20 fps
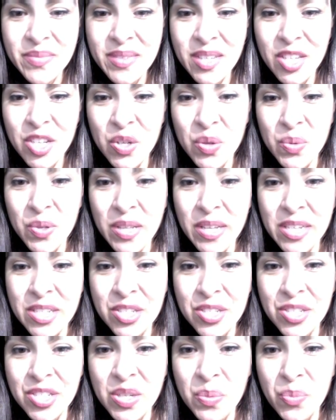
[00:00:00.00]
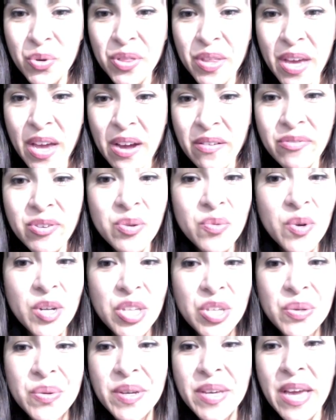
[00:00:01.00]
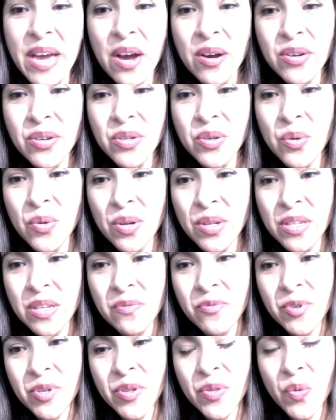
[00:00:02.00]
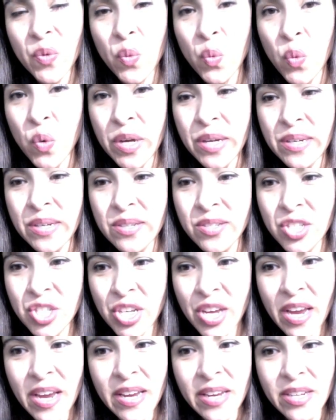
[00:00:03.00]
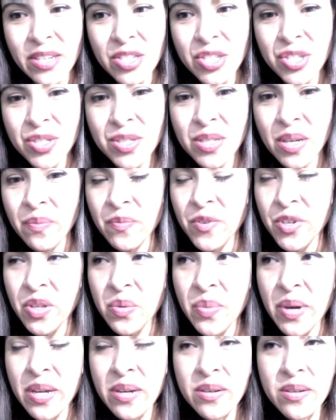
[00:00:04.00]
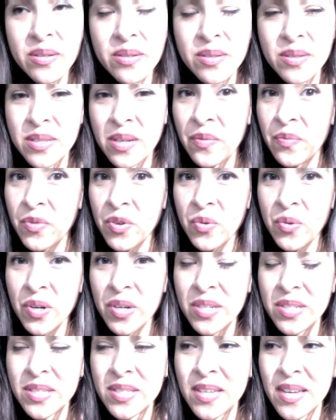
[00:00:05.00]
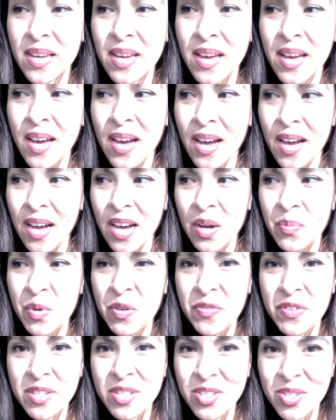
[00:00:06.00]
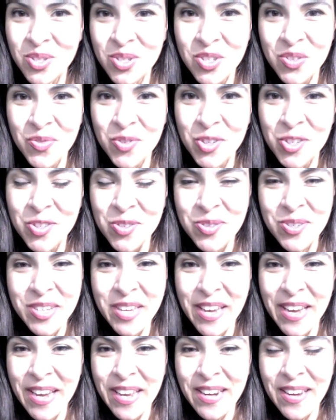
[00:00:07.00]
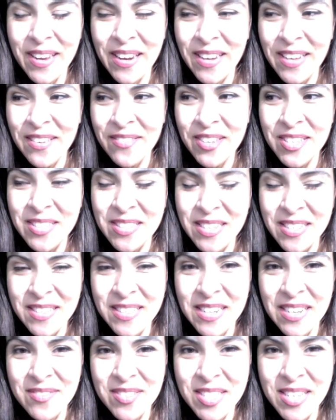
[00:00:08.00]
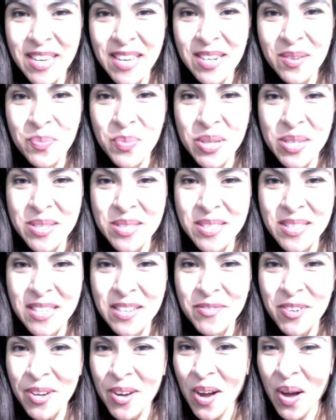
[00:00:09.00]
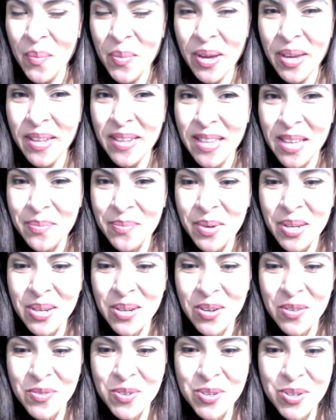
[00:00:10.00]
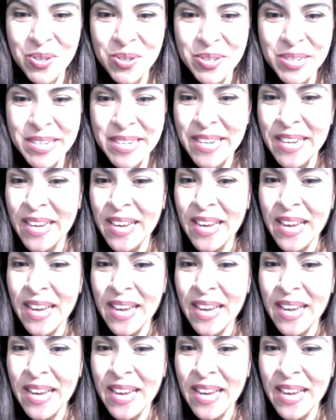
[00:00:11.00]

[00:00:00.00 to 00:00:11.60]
Your relationship with everyone you encounter or live with will change, some for the better, some for worse. If this is true for you, again, any of these things that I've said, please leave a comment and let me know if you agree.